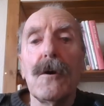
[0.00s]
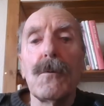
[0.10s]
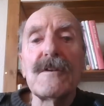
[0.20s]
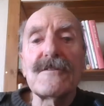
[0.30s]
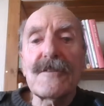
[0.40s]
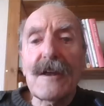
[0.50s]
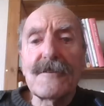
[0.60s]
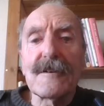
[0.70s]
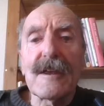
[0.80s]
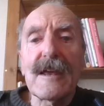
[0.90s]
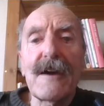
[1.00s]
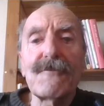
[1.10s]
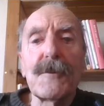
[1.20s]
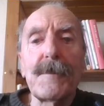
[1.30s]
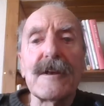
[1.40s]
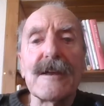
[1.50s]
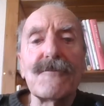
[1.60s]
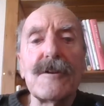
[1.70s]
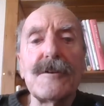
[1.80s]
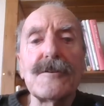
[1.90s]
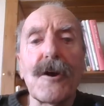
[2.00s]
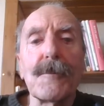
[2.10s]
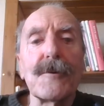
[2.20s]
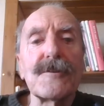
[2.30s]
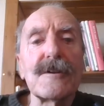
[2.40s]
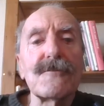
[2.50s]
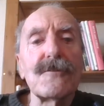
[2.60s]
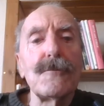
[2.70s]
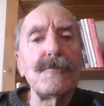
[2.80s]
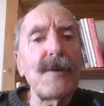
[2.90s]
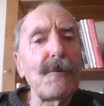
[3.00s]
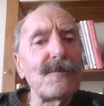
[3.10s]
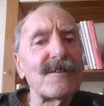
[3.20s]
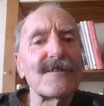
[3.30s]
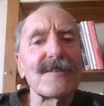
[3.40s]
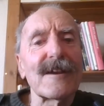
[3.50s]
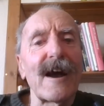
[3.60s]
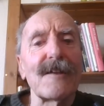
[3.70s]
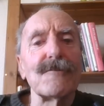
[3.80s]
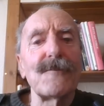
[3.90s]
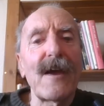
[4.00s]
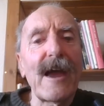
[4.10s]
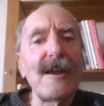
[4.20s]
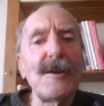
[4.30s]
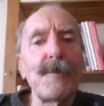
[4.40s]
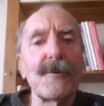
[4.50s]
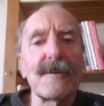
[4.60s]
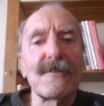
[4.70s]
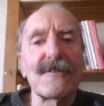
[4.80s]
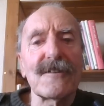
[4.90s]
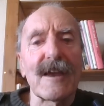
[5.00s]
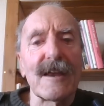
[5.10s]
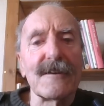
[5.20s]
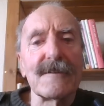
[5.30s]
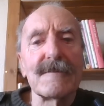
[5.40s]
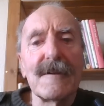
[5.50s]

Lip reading: we suddenly have to believe that nobody at all noticed the colour of anybody's skin,